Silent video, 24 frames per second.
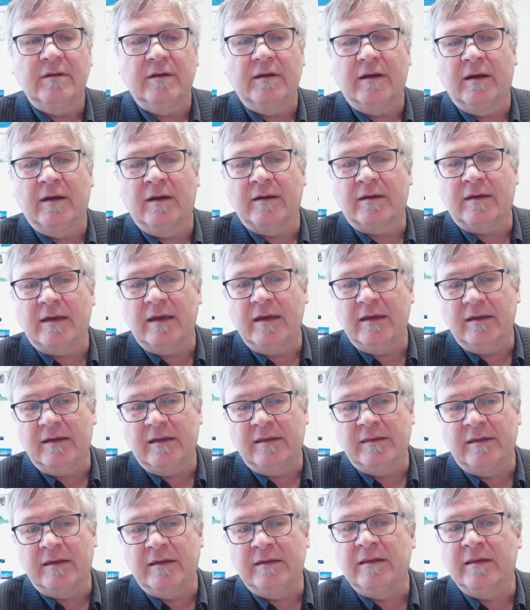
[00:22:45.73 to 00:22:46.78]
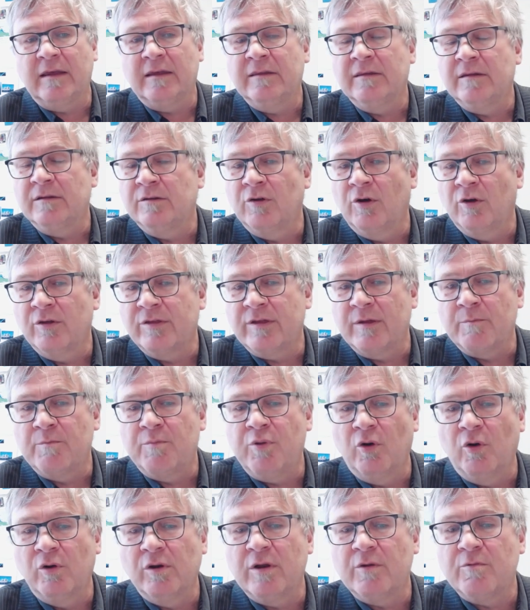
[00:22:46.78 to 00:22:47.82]
okay, in the northern
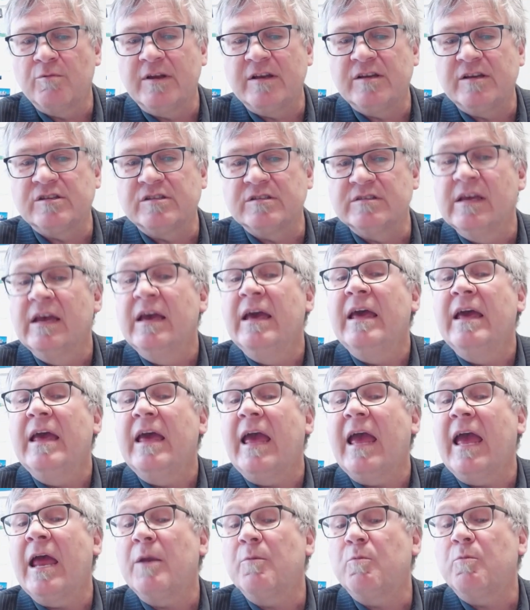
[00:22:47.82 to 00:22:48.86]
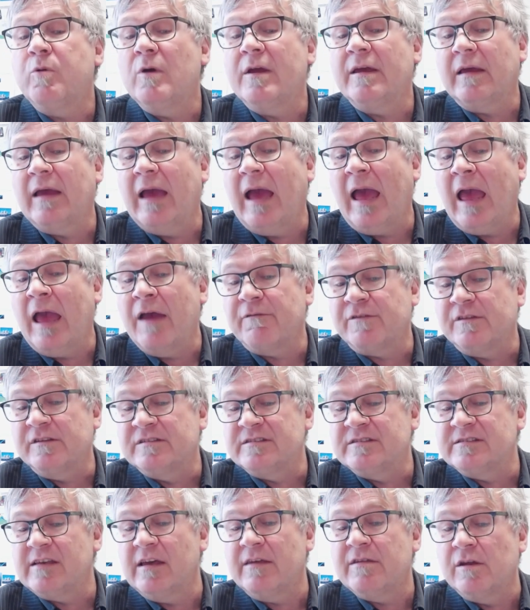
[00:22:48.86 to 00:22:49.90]
polar regions. And we have the
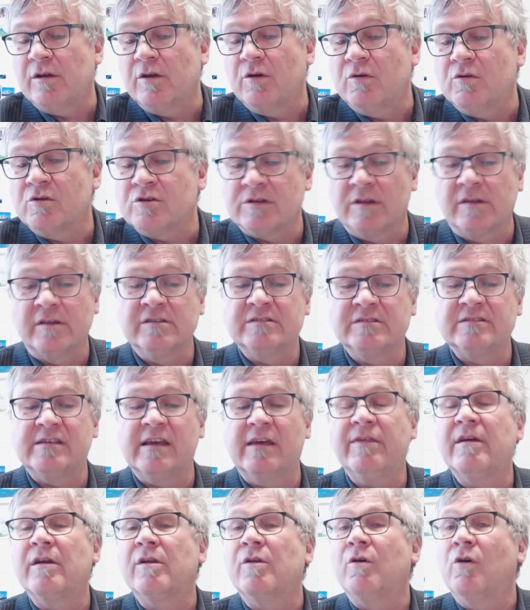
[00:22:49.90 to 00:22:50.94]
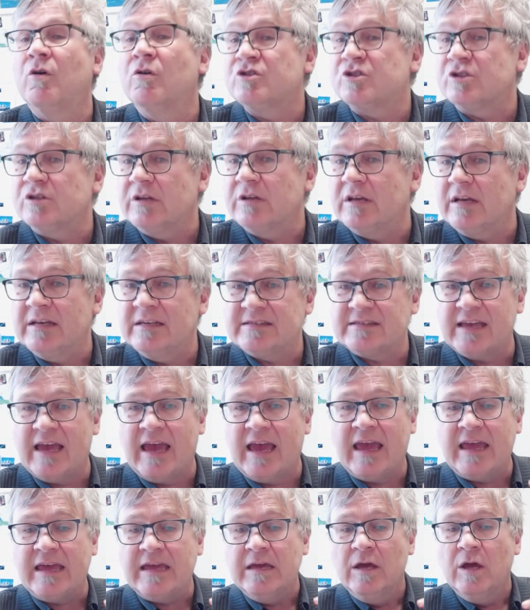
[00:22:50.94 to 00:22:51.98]
Southern Ocean. The Southern Ocean is
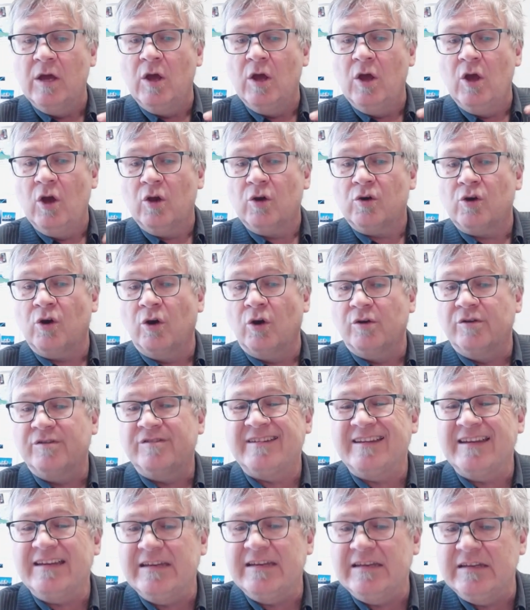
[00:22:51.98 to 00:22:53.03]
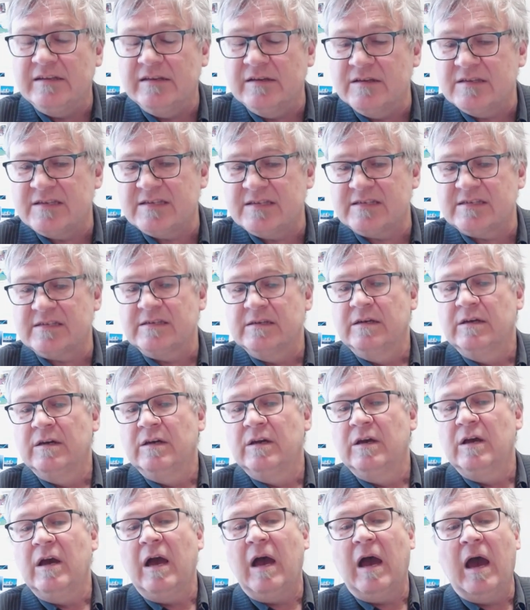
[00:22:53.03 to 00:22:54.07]
a continuous
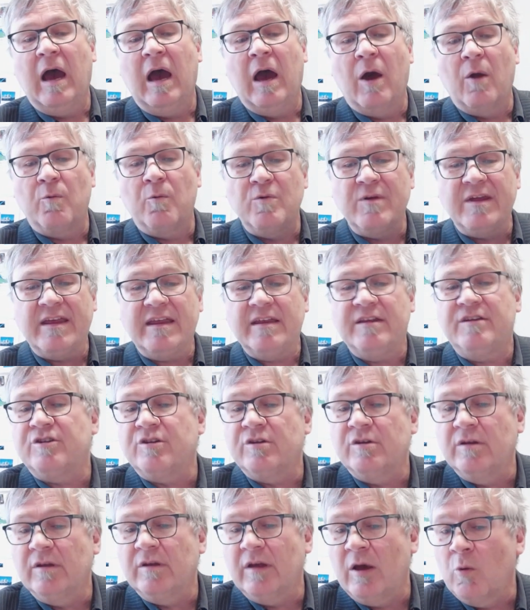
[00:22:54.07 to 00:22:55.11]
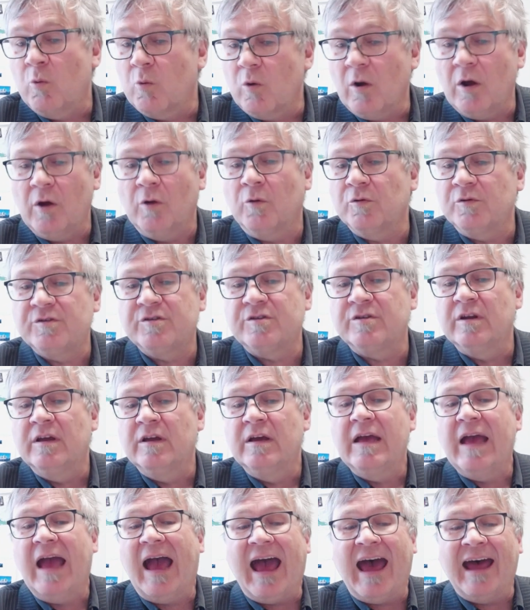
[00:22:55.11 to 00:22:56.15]
region around
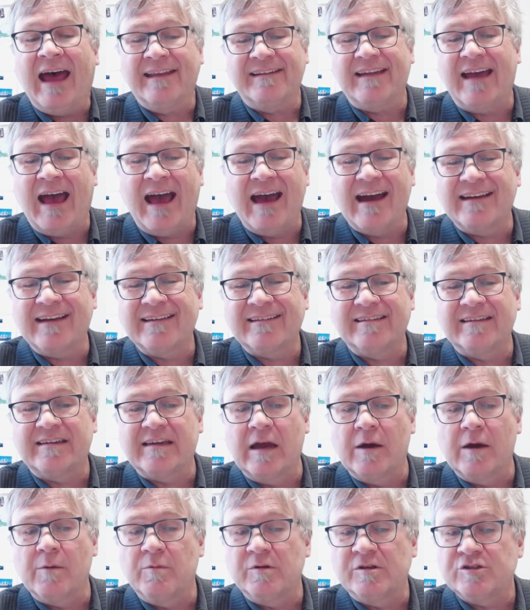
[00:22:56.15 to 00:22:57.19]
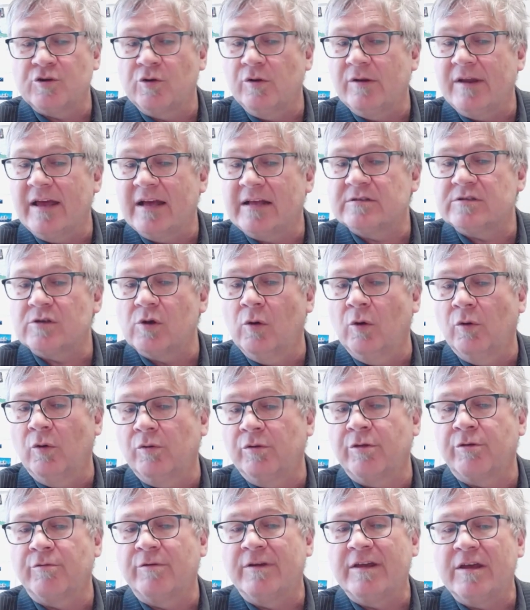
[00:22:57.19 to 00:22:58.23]
Antarctica, which connects all
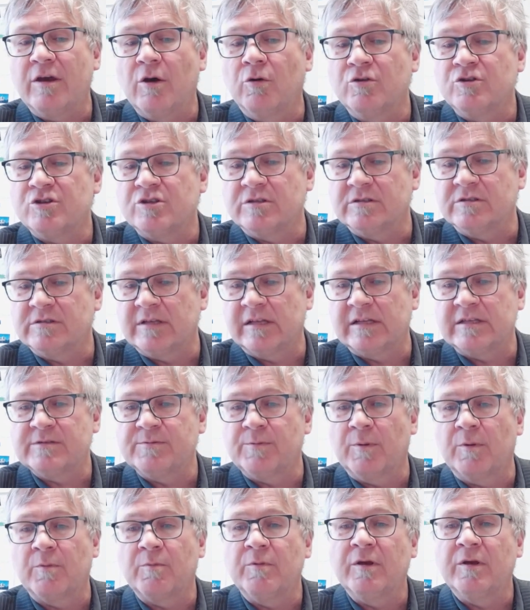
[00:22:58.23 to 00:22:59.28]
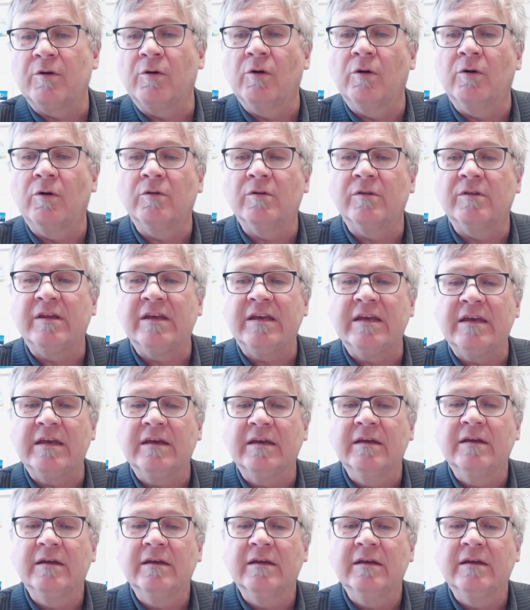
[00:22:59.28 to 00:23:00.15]
three oceans. That's what we call the